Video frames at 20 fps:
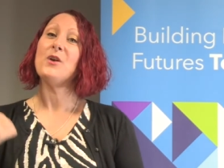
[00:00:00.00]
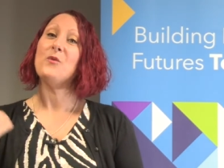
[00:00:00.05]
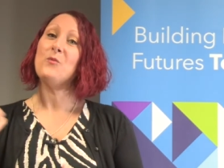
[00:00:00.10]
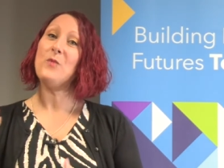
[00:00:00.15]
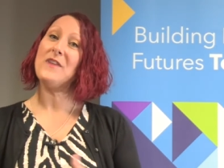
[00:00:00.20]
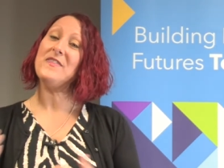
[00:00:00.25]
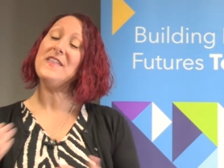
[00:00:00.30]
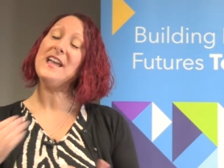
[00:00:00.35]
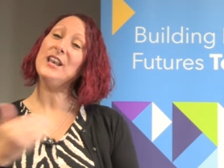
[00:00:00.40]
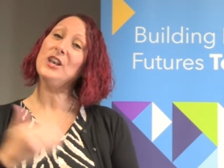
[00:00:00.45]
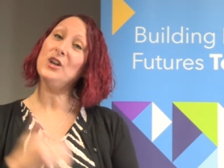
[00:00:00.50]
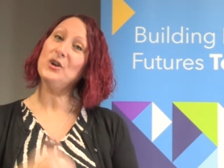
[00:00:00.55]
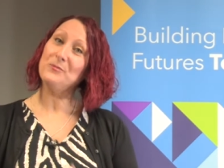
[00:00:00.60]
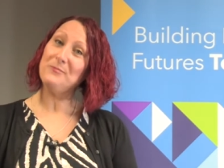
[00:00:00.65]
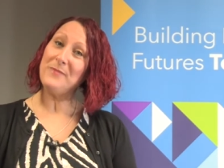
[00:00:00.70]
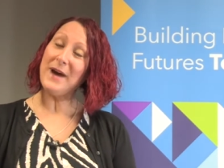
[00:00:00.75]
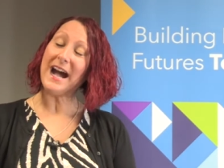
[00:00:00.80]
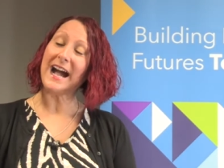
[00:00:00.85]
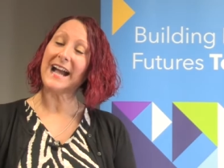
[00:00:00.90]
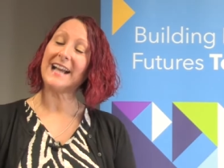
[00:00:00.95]
when they
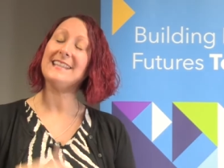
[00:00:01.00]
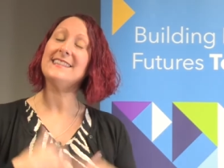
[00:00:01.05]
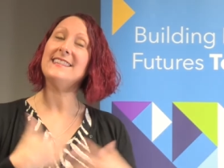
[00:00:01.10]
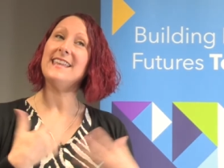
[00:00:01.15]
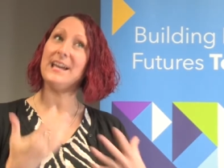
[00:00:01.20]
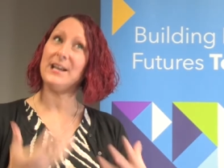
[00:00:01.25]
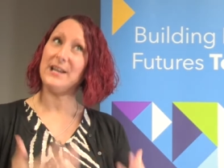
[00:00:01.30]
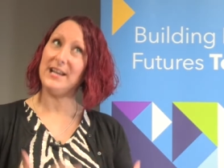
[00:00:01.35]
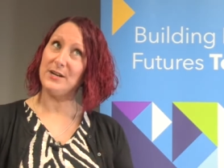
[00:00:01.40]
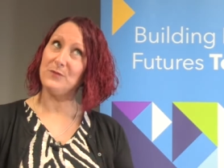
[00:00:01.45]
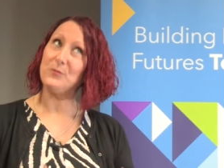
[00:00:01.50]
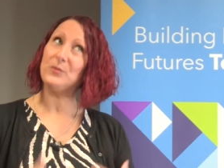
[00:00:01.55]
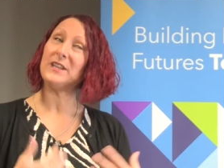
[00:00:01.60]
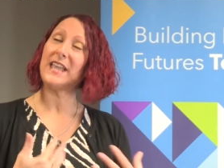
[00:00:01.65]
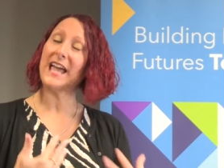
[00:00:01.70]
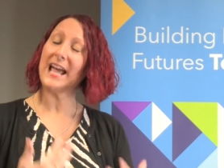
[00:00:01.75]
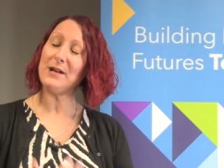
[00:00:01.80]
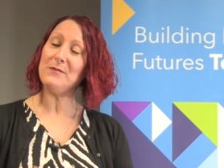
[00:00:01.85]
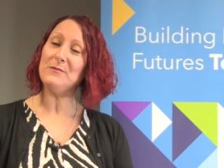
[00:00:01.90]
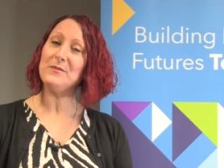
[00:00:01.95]
look back, they, it will
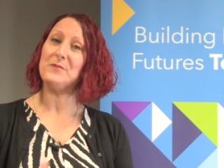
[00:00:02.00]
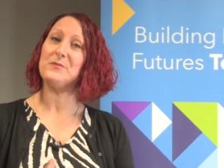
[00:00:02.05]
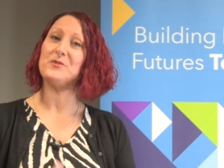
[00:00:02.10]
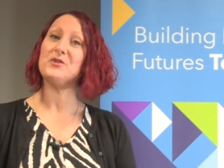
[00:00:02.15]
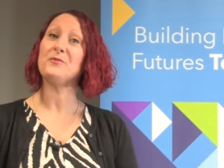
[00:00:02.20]
help them